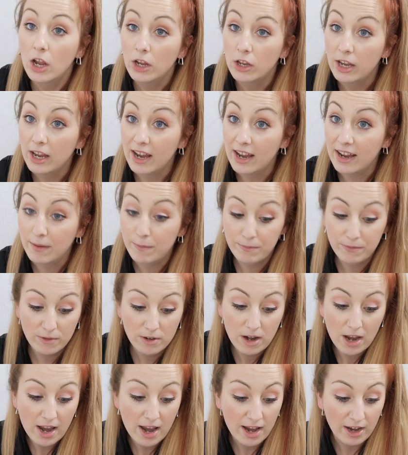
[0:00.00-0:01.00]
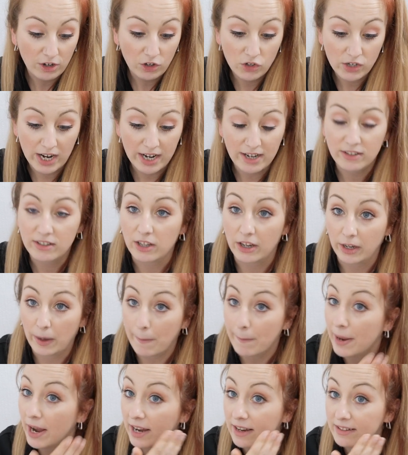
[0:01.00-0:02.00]
it it creates like a
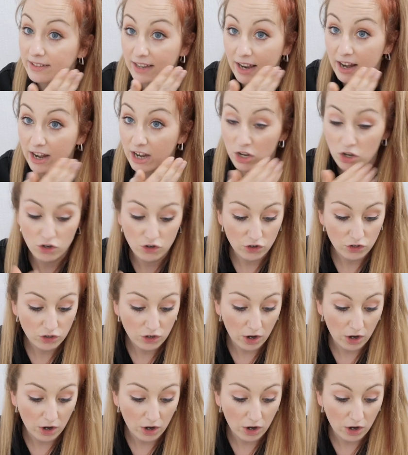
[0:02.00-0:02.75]
paste and you just